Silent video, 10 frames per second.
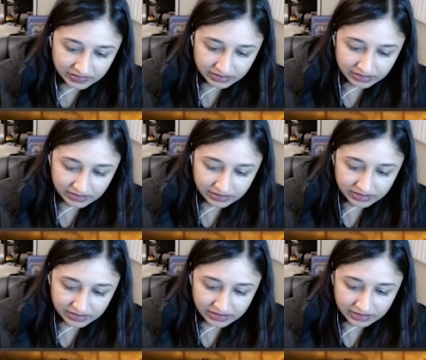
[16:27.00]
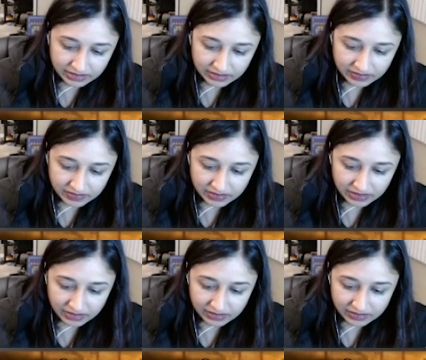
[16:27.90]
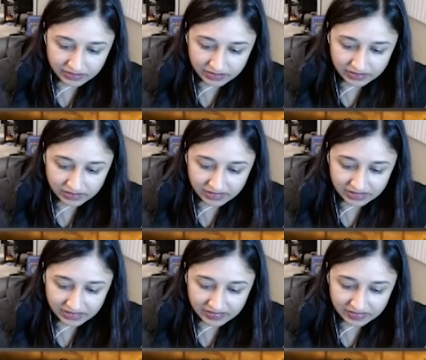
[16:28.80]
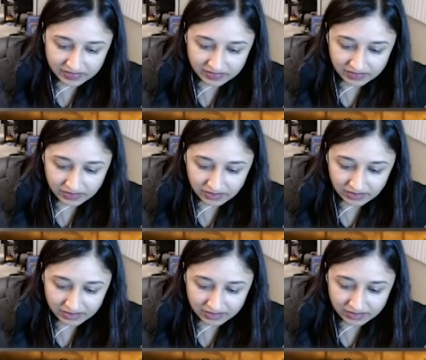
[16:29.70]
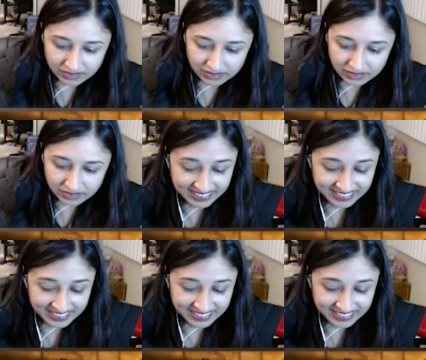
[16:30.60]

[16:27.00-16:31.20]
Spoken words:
No one is speaking in this clip.